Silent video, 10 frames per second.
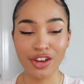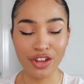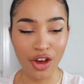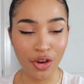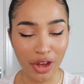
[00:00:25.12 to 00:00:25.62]
The
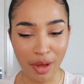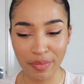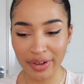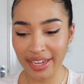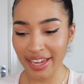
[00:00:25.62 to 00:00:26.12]
Curl
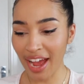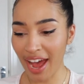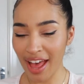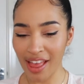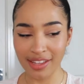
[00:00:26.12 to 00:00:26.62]
Company
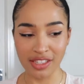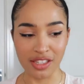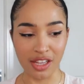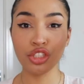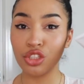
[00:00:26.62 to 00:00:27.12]

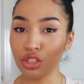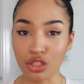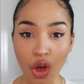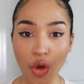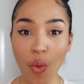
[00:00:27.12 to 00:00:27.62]
has
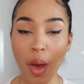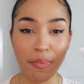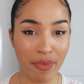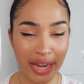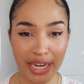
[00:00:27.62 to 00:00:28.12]
so
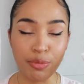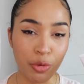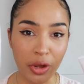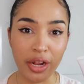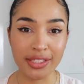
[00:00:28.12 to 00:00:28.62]
many
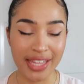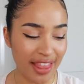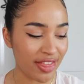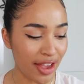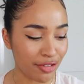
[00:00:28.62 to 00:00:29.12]
products
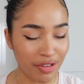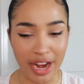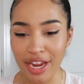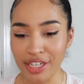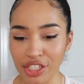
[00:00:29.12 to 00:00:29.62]
in their
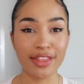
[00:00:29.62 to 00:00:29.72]
range.